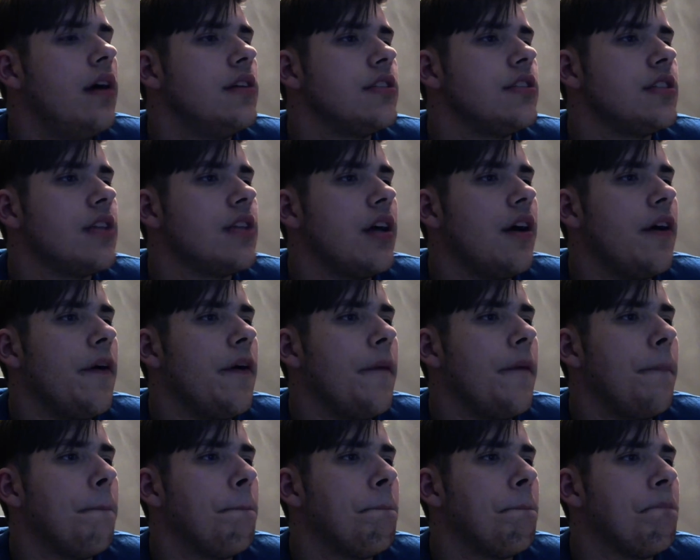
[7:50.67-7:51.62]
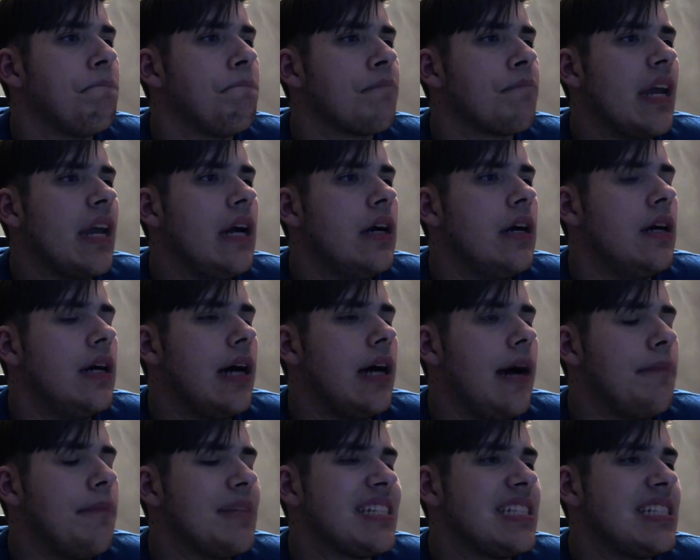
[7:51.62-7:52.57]
so
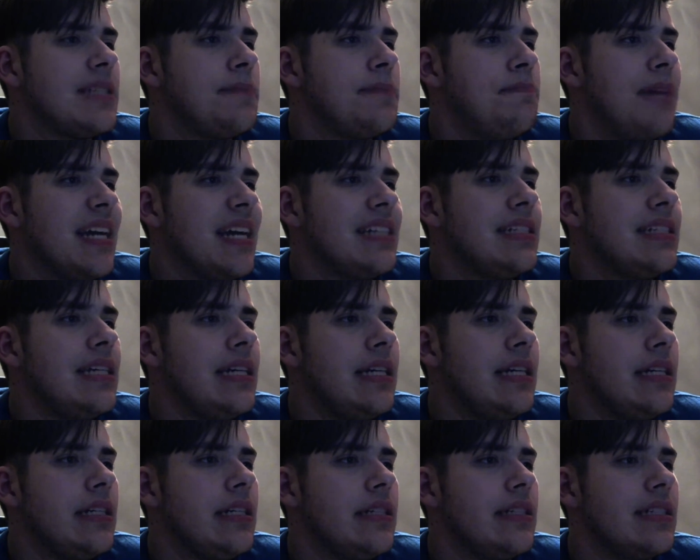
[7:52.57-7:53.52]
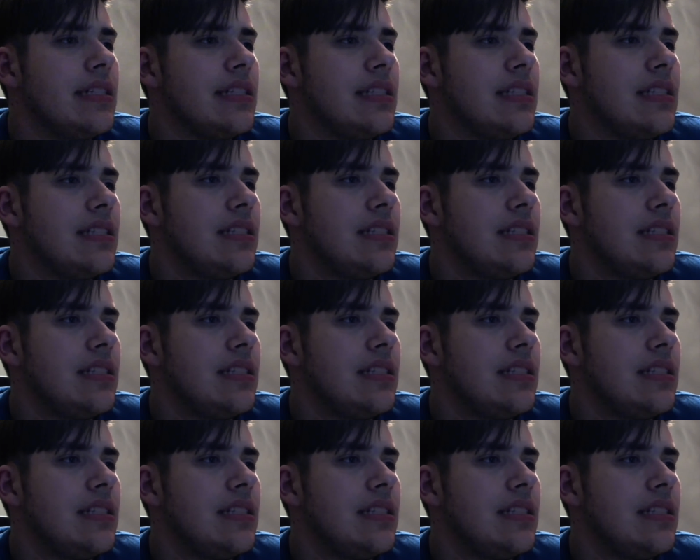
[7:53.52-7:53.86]
I'm expecting to